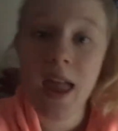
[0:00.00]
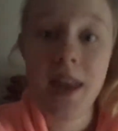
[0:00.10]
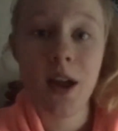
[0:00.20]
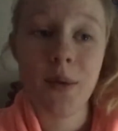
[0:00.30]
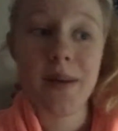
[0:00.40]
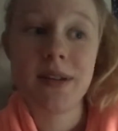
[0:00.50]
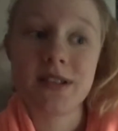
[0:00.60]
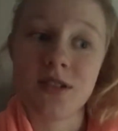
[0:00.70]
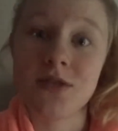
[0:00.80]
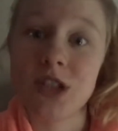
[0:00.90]
And I weighed
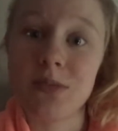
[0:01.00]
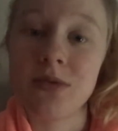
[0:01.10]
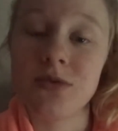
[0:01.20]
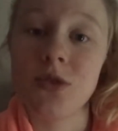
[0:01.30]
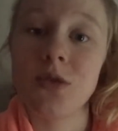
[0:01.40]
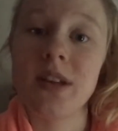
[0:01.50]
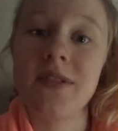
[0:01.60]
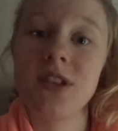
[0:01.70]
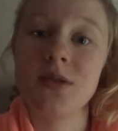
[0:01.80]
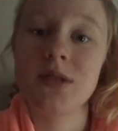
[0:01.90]
myself just before,
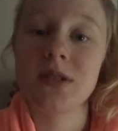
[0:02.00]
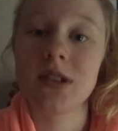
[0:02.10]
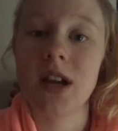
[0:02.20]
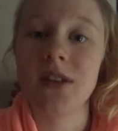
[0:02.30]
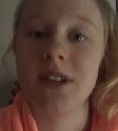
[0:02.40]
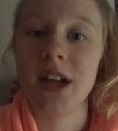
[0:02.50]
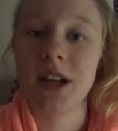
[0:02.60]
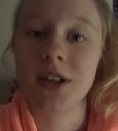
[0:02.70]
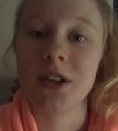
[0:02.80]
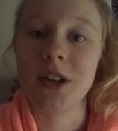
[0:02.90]
even though it was kind of
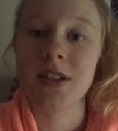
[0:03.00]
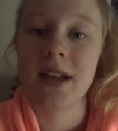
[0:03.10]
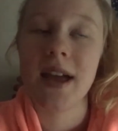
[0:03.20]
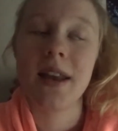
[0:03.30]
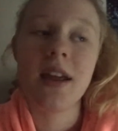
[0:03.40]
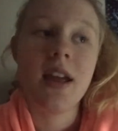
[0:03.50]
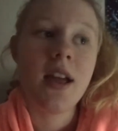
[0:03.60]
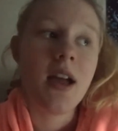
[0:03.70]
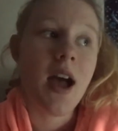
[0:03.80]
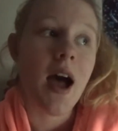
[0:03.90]
inaccurate because I had
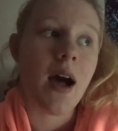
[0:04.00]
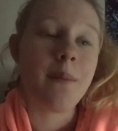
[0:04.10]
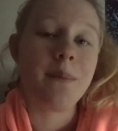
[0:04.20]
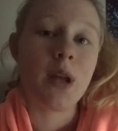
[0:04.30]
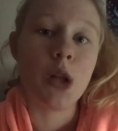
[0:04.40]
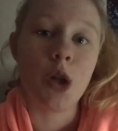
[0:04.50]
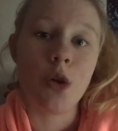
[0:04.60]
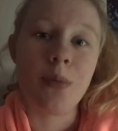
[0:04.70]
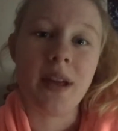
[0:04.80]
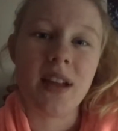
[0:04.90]

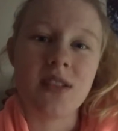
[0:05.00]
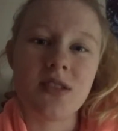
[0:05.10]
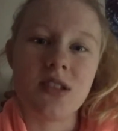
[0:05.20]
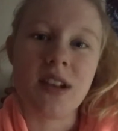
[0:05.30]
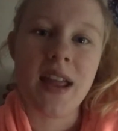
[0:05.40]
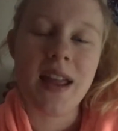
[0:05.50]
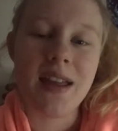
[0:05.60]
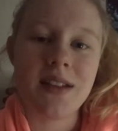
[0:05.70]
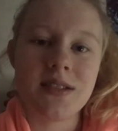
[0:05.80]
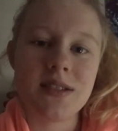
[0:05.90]
long pants on
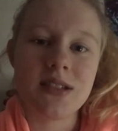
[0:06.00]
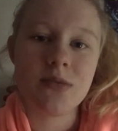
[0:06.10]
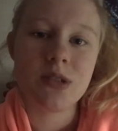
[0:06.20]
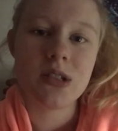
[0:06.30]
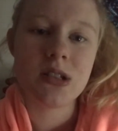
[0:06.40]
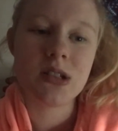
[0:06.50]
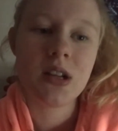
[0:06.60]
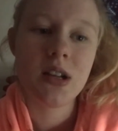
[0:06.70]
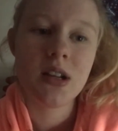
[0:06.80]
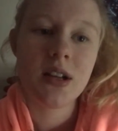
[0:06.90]
and it was
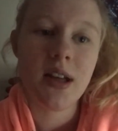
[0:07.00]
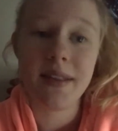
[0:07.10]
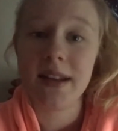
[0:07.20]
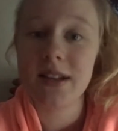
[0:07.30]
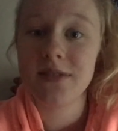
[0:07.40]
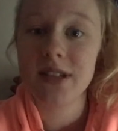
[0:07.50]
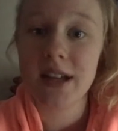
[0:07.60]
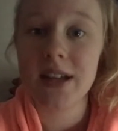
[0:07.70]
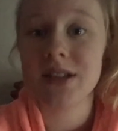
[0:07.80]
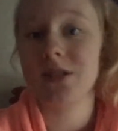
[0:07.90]
at the end of the
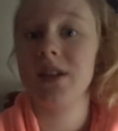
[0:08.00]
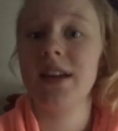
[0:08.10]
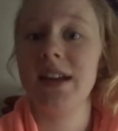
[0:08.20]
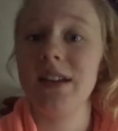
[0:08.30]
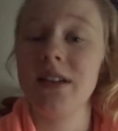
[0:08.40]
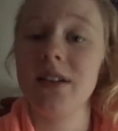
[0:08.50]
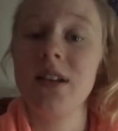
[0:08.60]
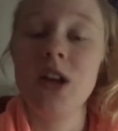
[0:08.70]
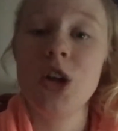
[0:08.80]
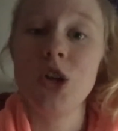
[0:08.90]
day, so I'd eaten and
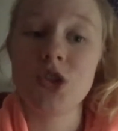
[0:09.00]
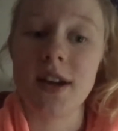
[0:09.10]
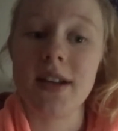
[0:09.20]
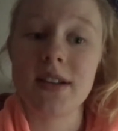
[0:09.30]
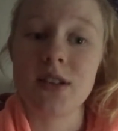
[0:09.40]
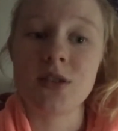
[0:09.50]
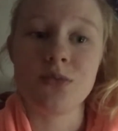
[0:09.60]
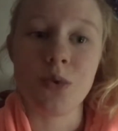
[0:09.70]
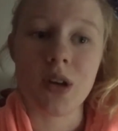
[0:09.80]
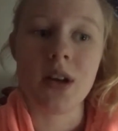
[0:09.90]
drank tons
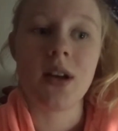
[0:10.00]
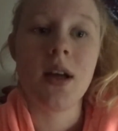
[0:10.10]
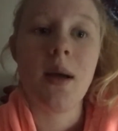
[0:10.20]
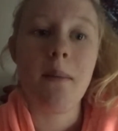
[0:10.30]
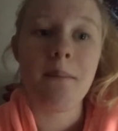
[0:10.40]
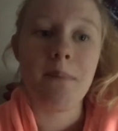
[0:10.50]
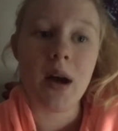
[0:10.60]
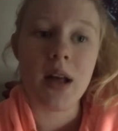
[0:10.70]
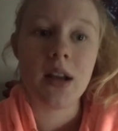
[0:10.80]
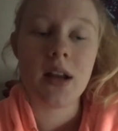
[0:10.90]
of water,
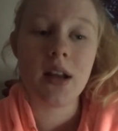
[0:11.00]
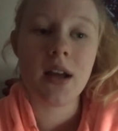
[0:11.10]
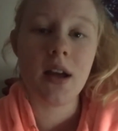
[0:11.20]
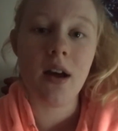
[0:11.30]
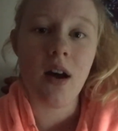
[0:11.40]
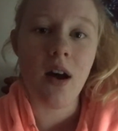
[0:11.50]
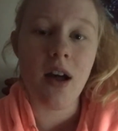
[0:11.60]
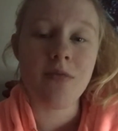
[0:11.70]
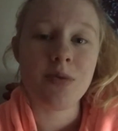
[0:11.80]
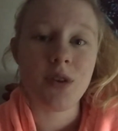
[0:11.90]
but
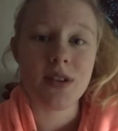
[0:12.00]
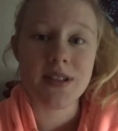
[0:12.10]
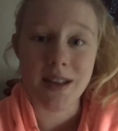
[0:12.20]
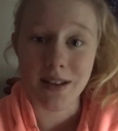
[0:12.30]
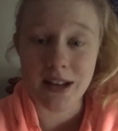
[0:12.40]
I've put on 10